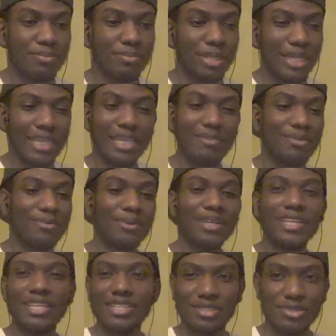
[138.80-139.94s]
But even
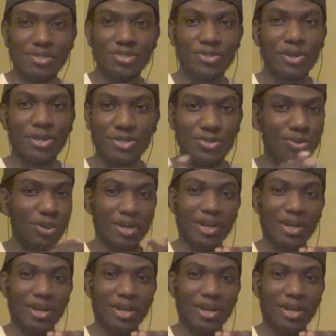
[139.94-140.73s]
when he's trying to do a